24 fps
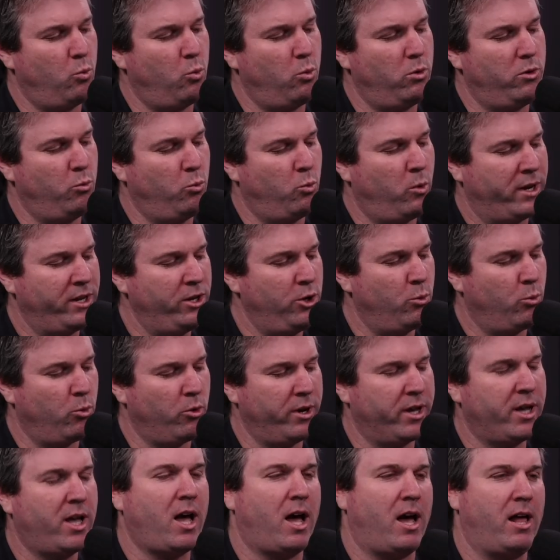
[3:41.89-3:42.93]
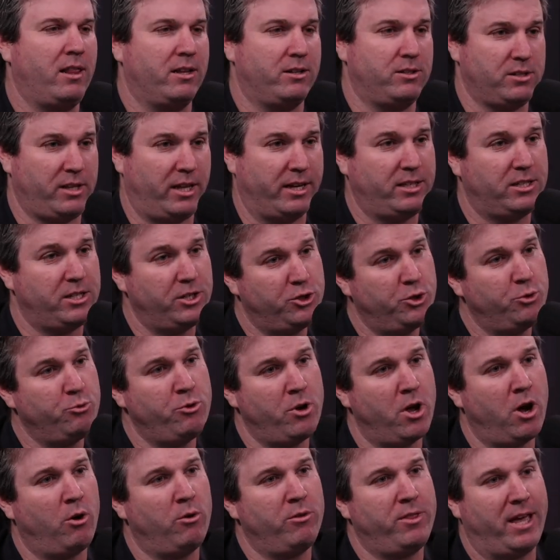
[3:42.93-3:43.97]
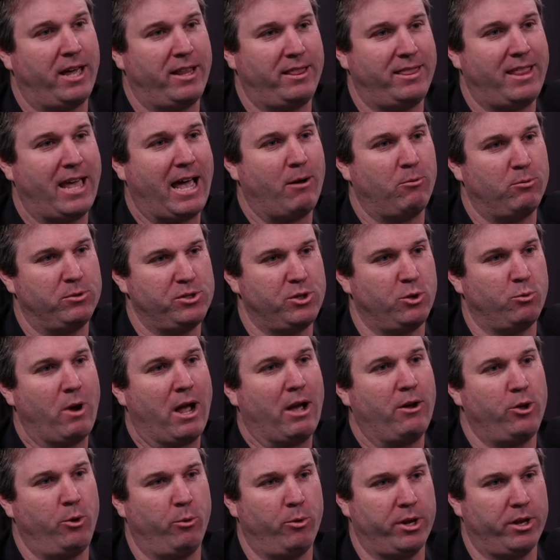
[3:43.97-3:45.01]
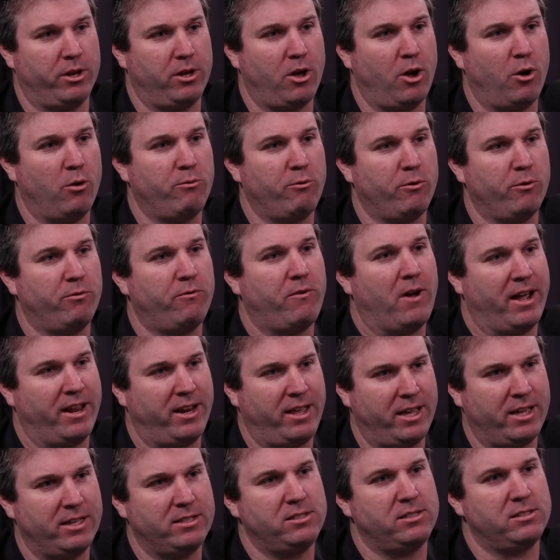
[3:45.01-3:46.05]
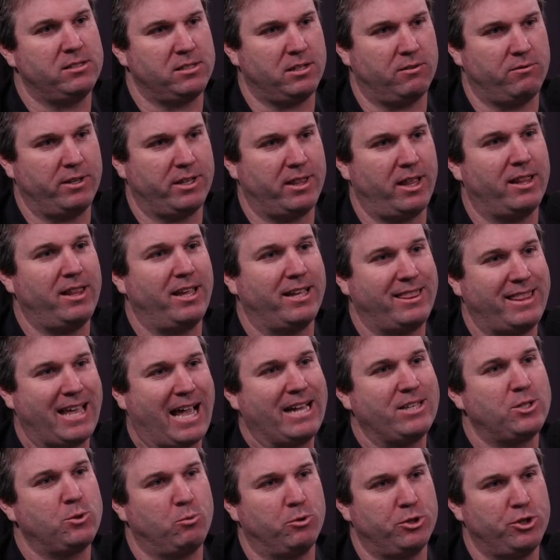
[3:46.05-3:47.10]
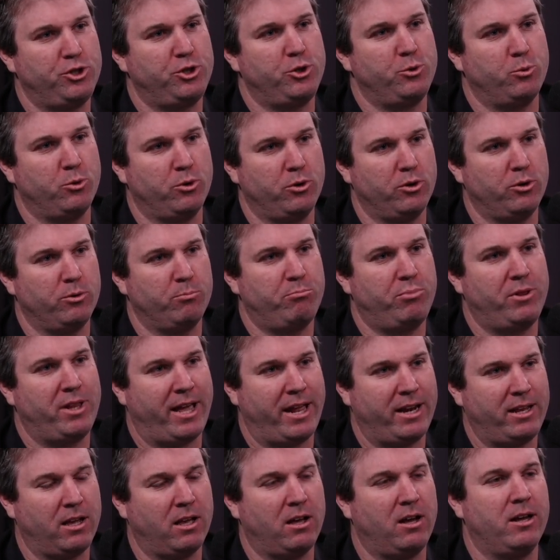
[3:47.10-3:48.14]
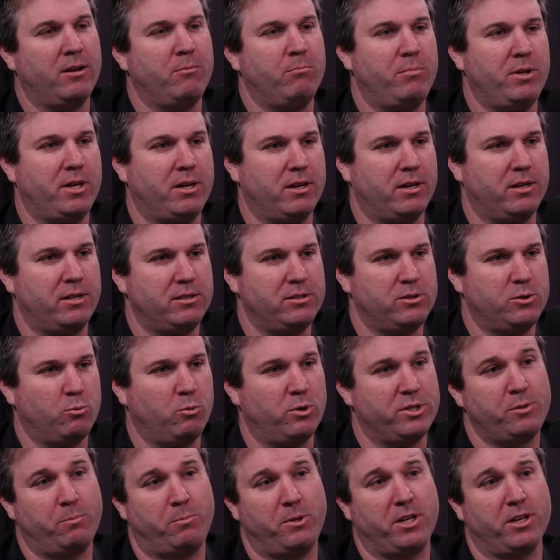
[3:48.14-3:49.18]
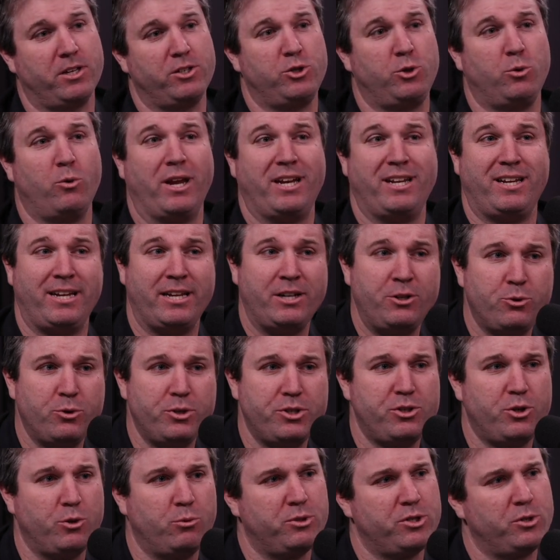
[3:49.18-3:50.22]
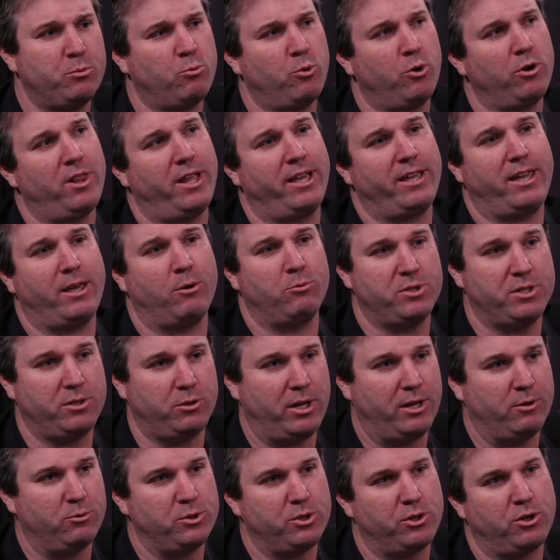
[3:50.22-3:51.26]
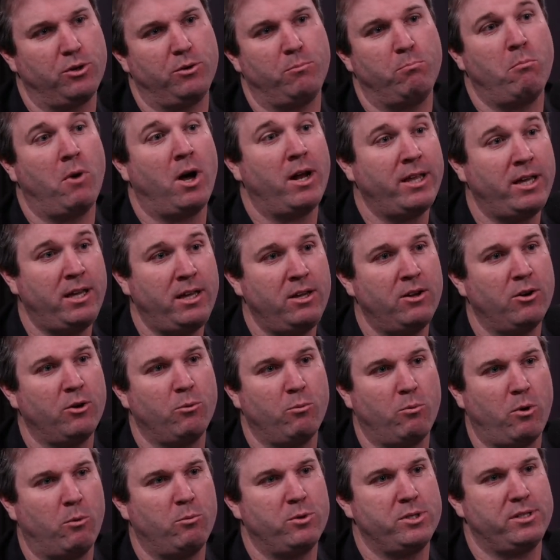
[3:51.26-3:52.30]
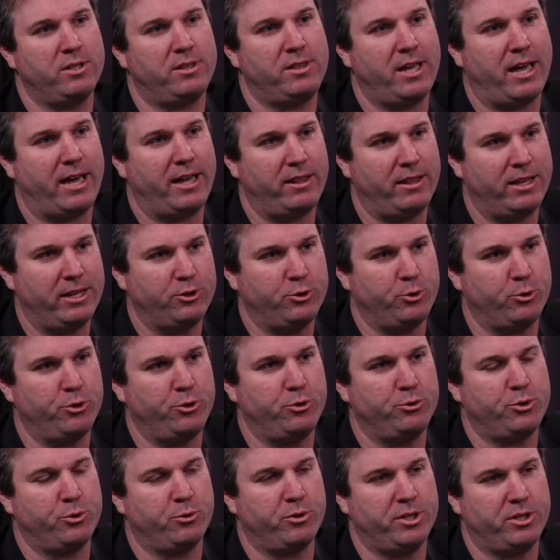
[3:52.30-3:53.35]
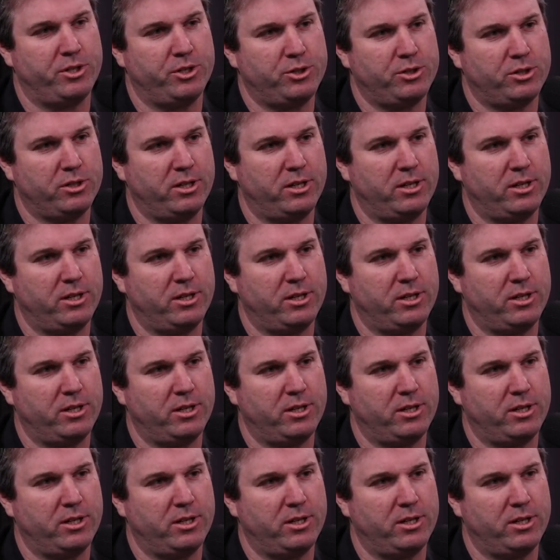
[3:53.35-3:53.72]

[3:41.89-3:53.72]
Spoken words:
when you were in college, did you know that was the route you were going to go for finance and stuff like that? Like that's what you were planning on because was it because you had an interest, or was it more like it was good money, or what was it that drew you to it initially?